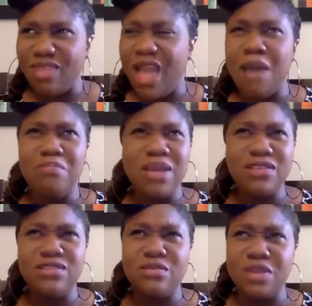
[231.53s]
I'm
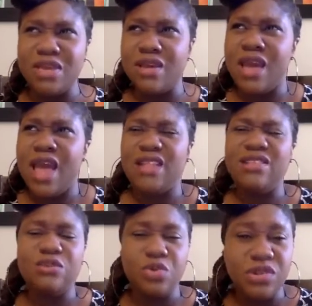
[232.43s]
meant to be, at
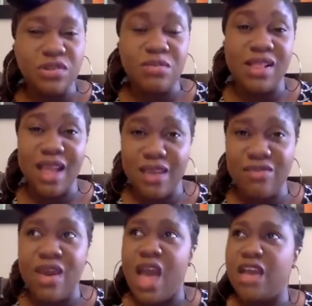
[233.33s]
this point in my
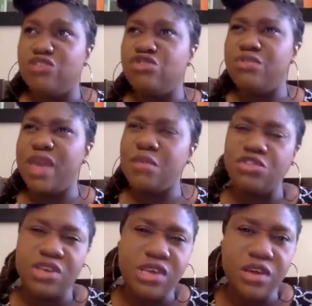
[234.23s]
life, I should be able
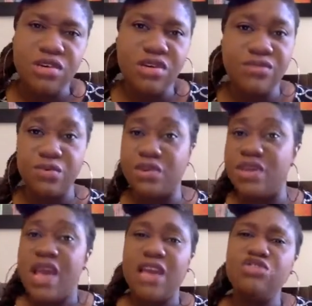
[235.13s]
to hear God's voice.
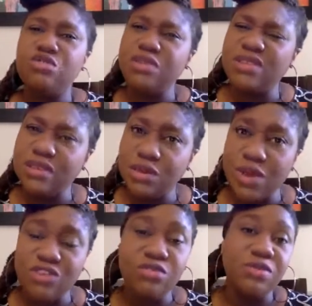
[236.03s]
I shouldn't
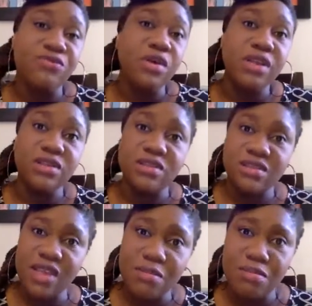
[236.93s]
be falling into the
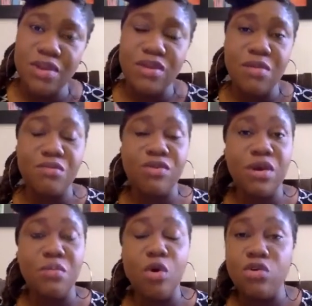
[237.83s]
same
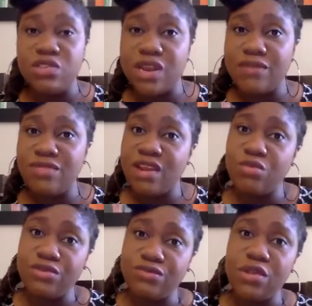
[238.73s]
holes that I
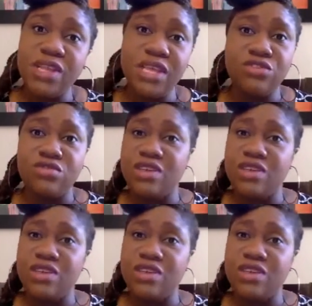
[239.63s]
was falling into